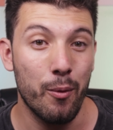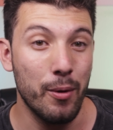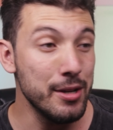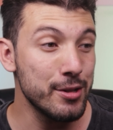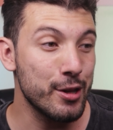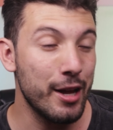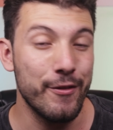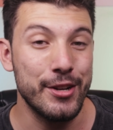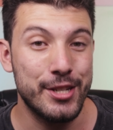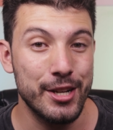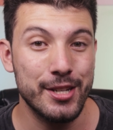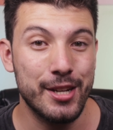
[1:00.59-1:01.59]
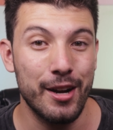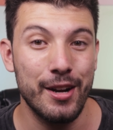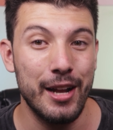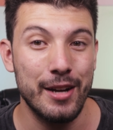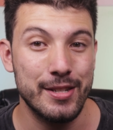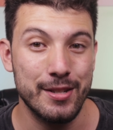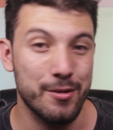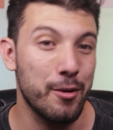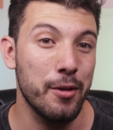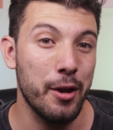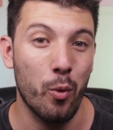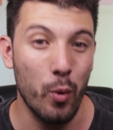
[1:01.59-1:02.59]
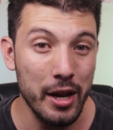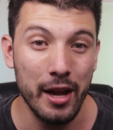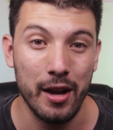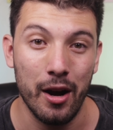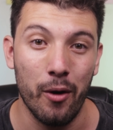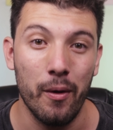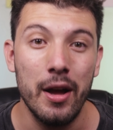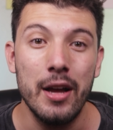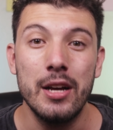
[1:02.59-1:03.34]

Windows 11 just got announced only a week ago.